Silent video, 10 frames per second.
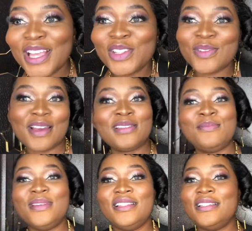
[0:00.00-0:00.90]
Trust
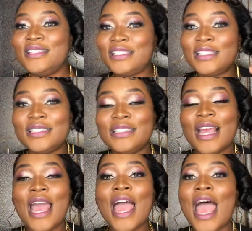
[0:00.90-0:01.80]
me, this is just
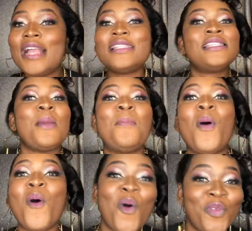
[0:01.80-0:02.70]
a tip
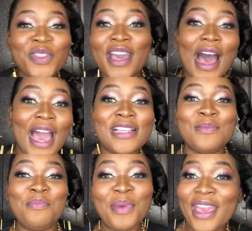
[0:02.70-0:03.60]
of the
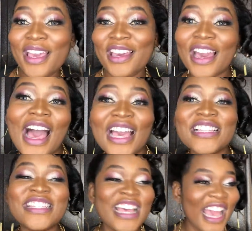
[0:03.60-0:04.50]
iceberg, guys.